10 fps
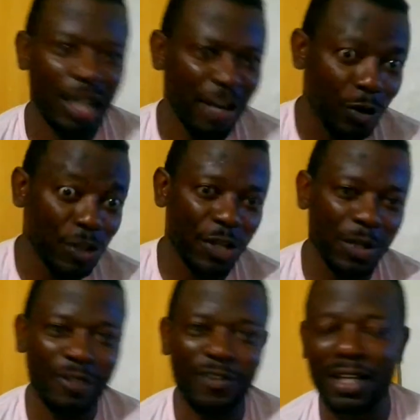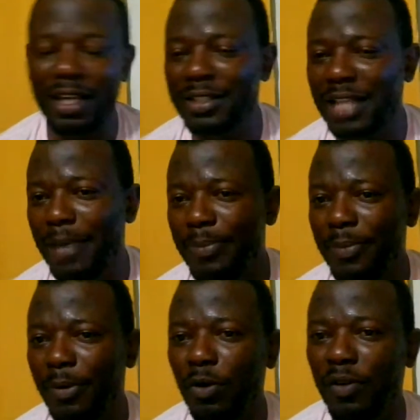Of course, you're going to find the entire
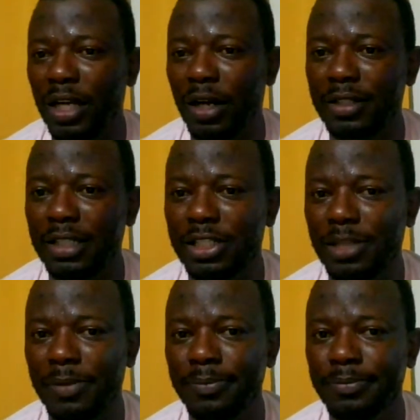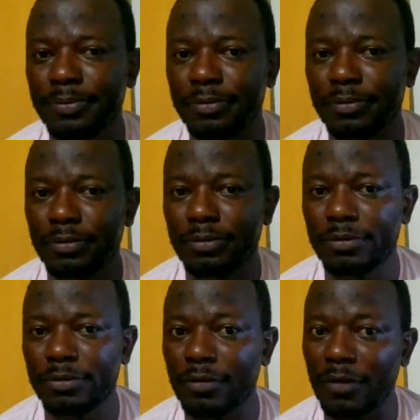paper over there on Teachable.
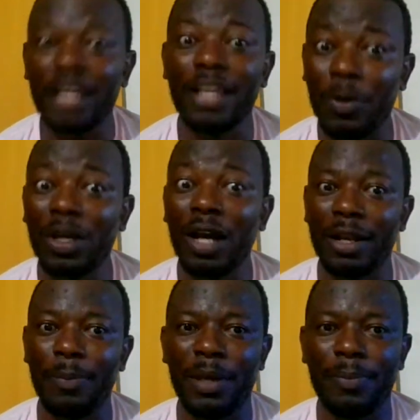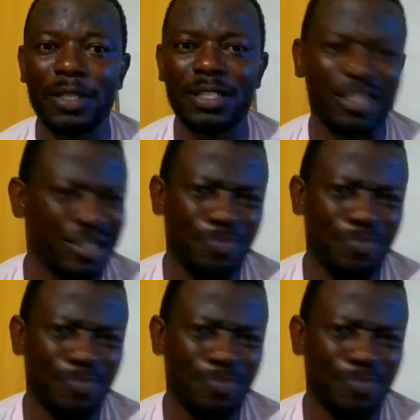Yeah, we got the papers.